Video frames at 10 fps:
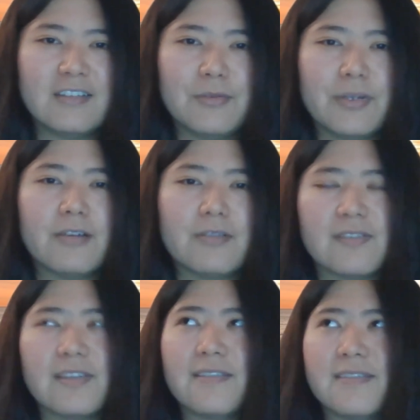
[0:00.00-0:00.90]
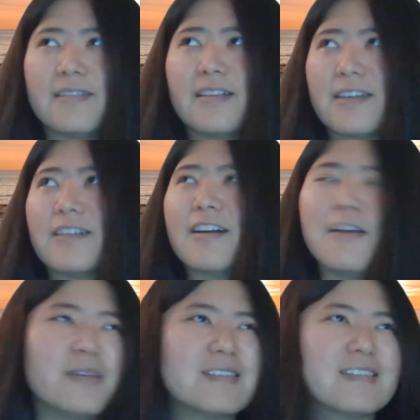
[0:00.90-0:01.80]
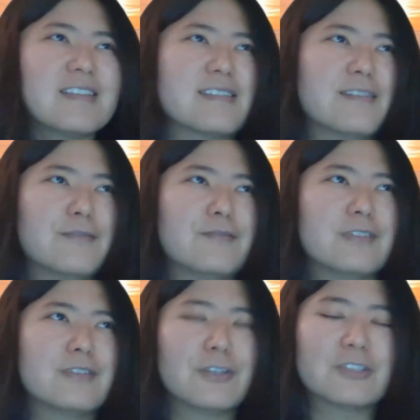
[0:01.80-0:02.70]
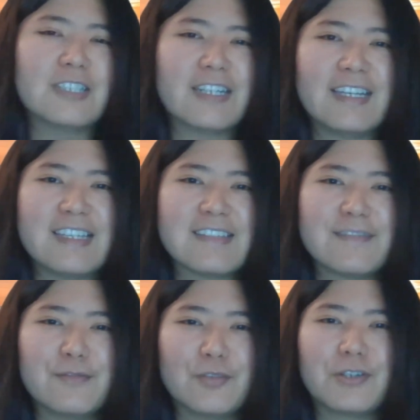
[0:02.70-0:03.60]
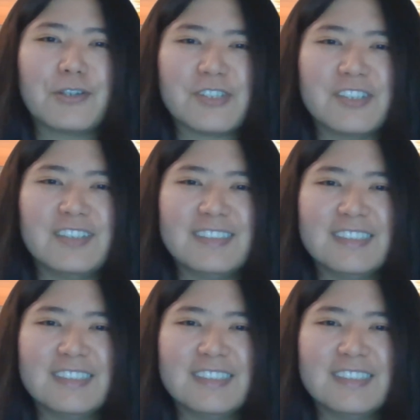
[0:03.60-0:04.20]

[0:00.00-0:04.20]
We have like a common sense of culture, I guess, food culture.